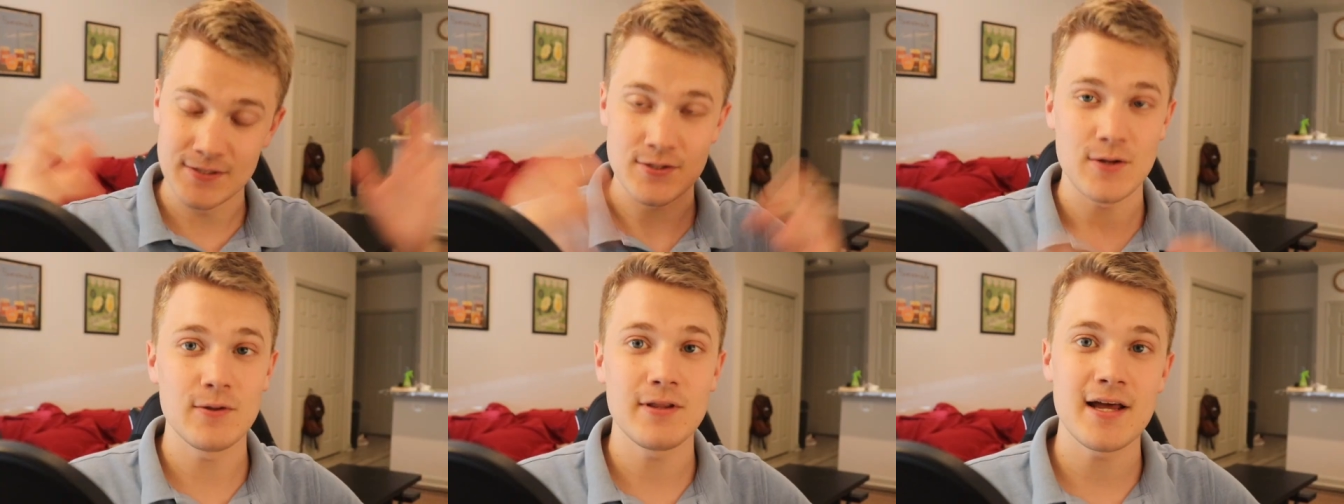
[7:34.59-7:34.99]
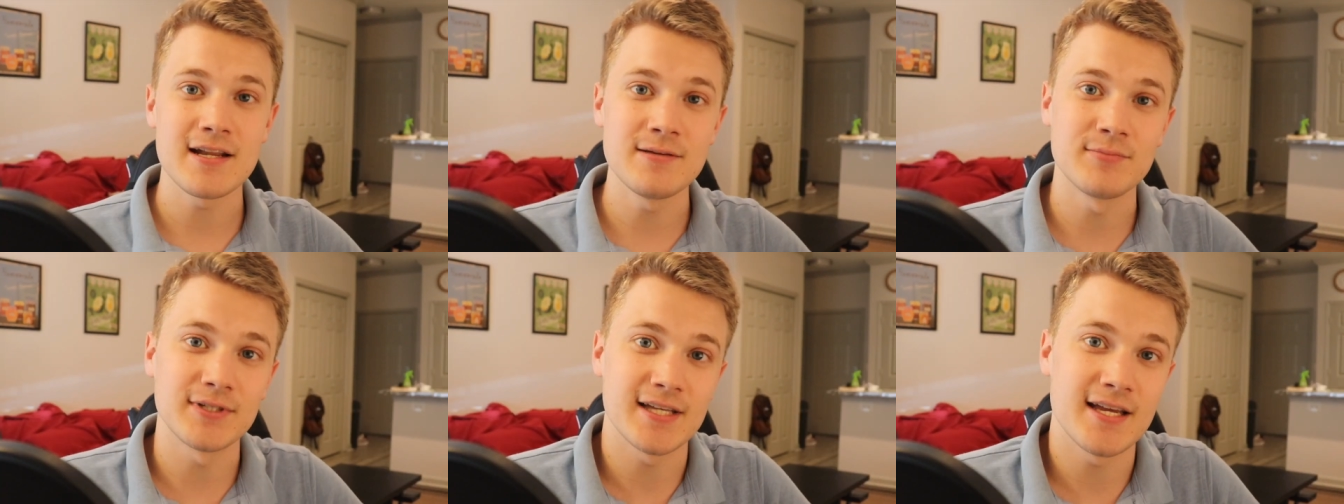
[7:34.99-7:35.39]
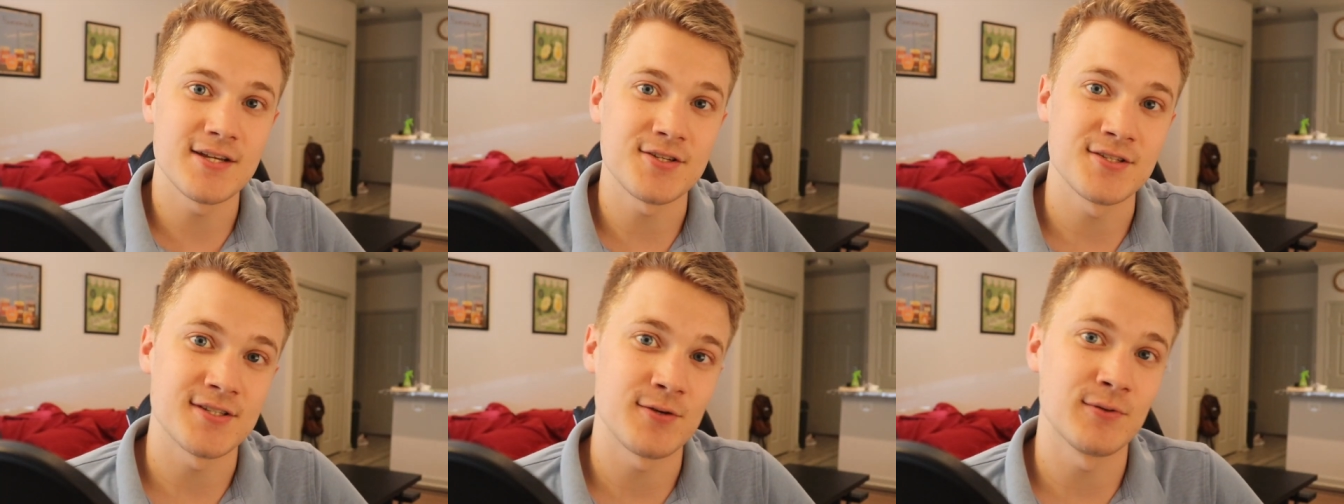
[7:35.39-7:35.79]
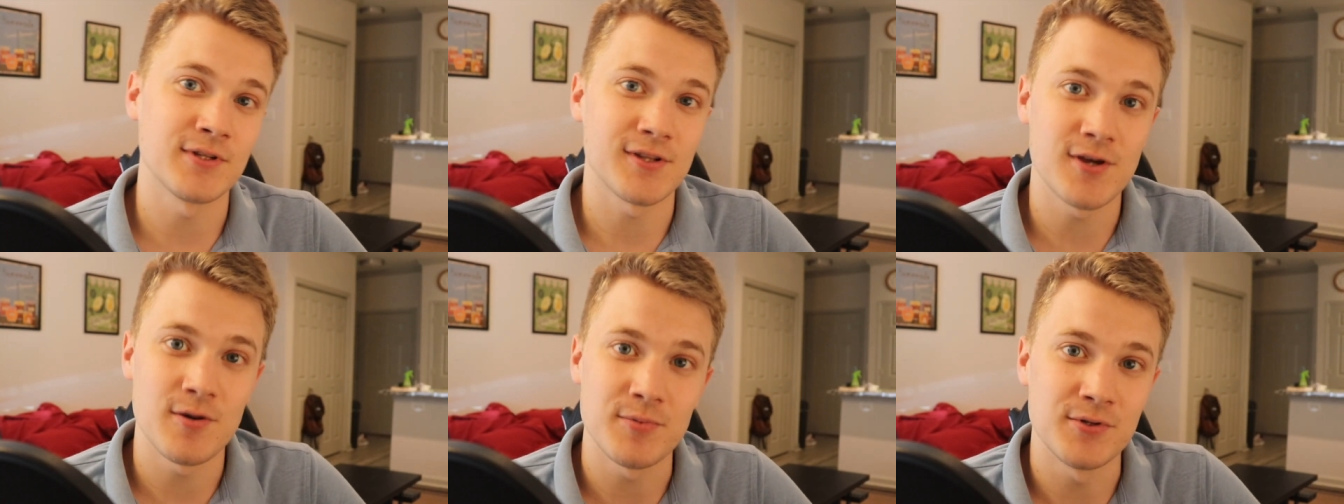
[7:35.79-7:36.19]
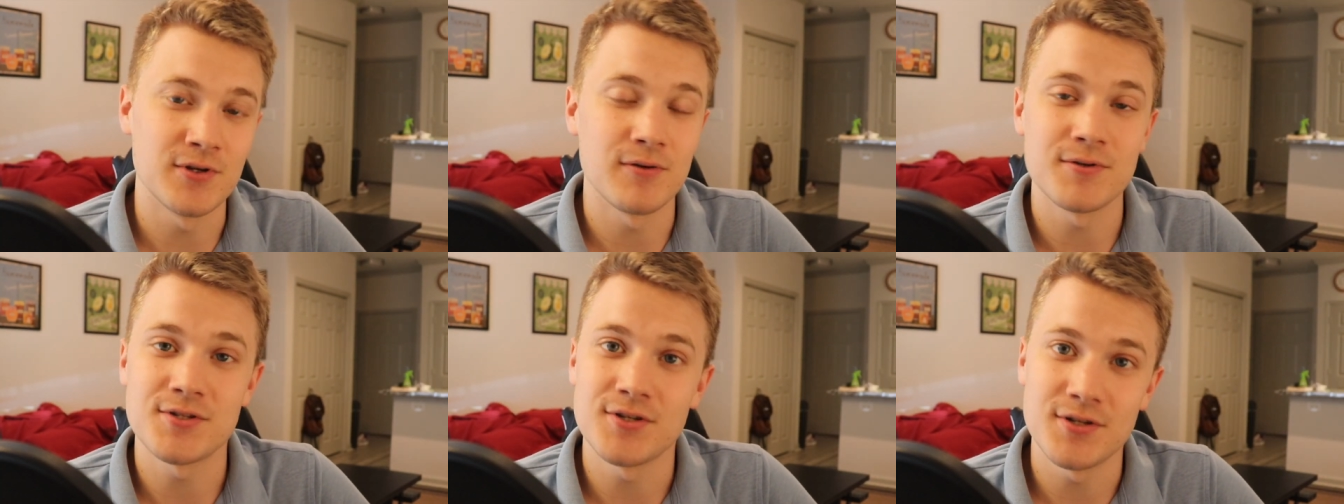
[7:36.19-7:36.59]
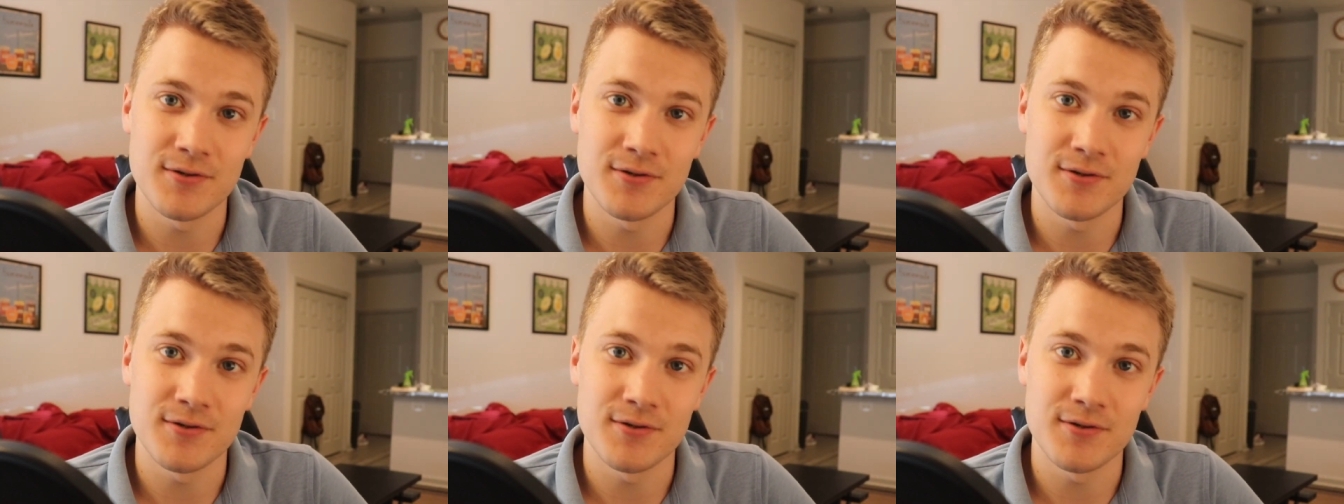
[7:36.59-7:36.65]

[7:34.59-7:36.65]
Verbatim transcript: there's a whole lot of implications. I really hope you know what you're